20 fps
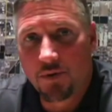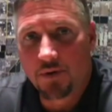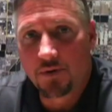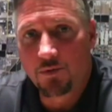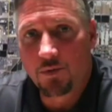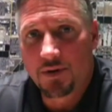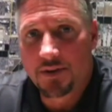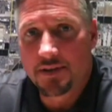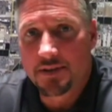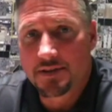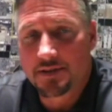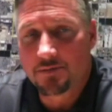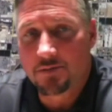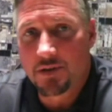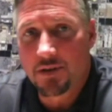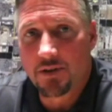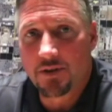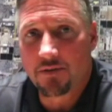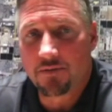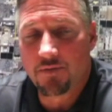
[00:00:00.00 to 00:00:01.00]
board with us, and we
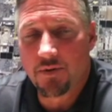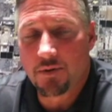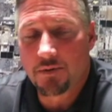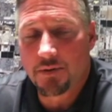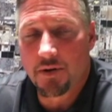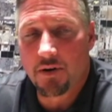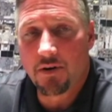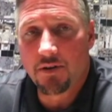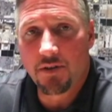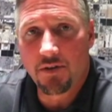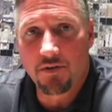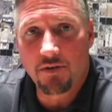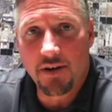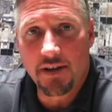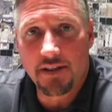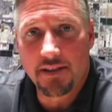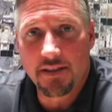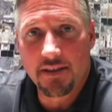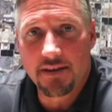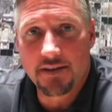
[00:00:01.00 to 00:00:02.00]
look forward to all the
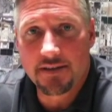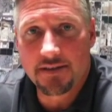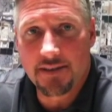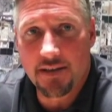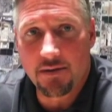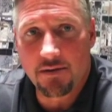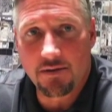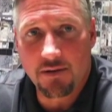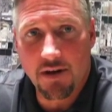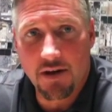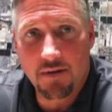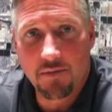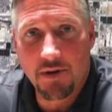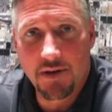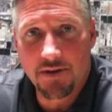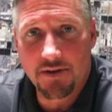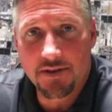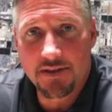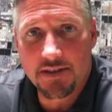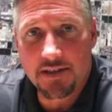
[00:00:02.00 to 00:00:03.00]
great things that will come
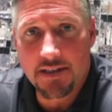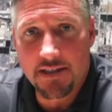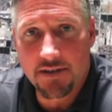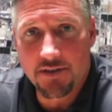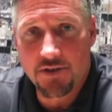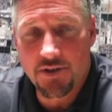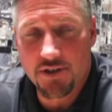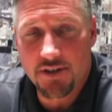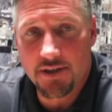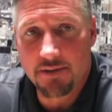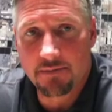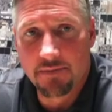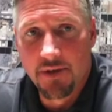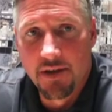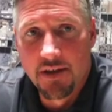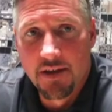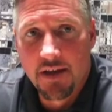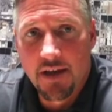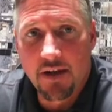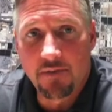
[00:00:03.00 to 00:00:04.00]
under his leadership.
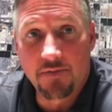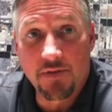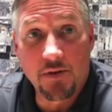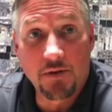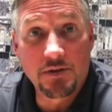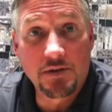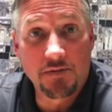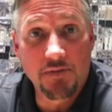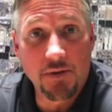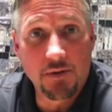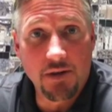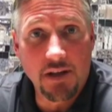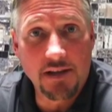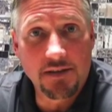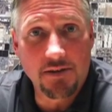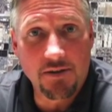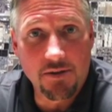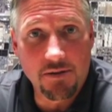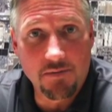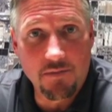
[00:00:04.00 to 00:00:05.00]
And for those of you who would like
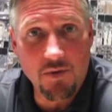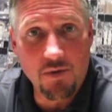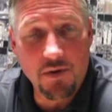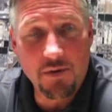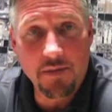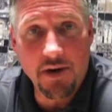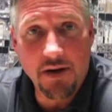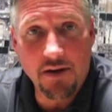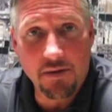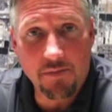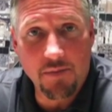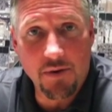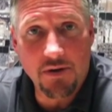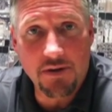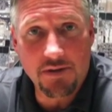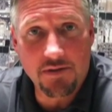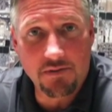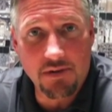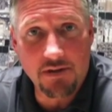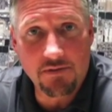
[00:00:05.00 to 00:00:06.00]
to learn more about our
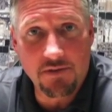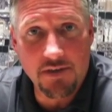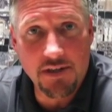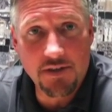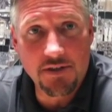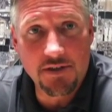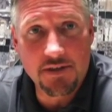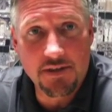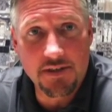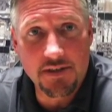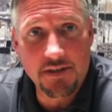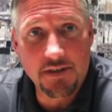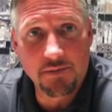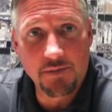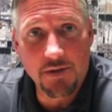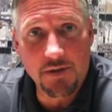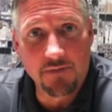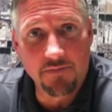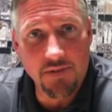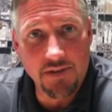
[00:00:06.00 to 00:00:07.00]
Parks and Recreation System,
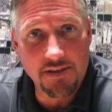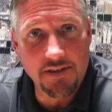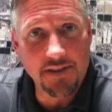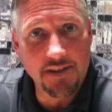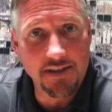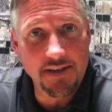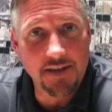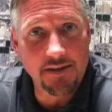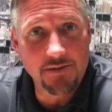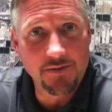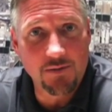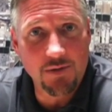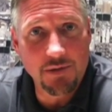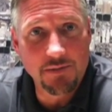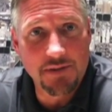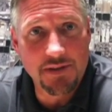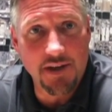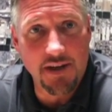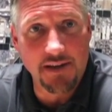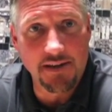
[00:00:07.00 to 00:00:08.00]
you can visit the town's
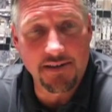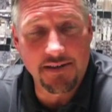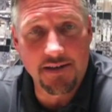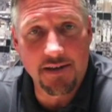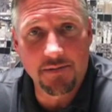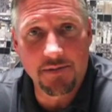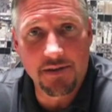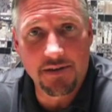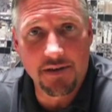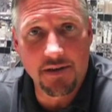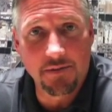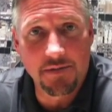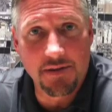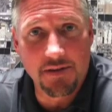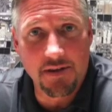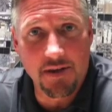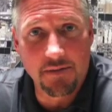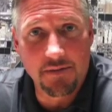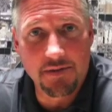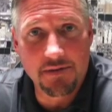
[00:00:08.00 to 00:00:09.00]
website at
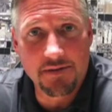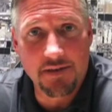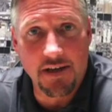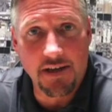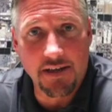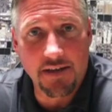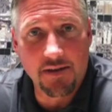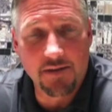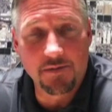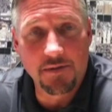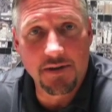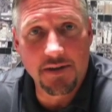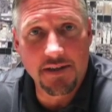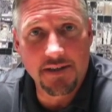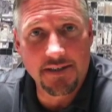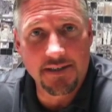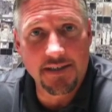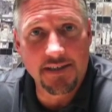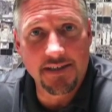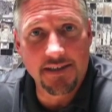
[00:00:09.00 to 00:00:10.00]

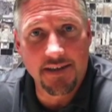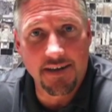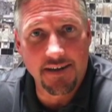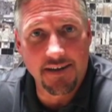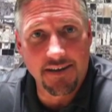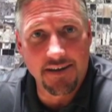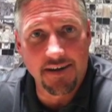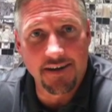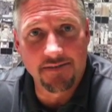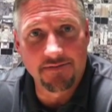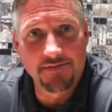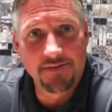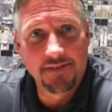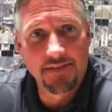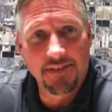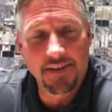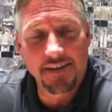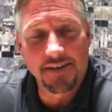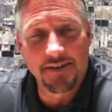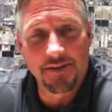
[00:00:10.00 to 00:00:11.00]
www.gilbertaz.gov.
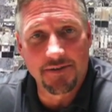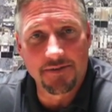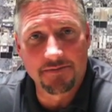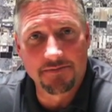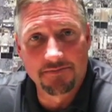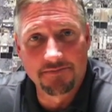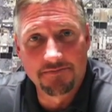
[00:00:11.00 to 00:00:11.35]
Thank you.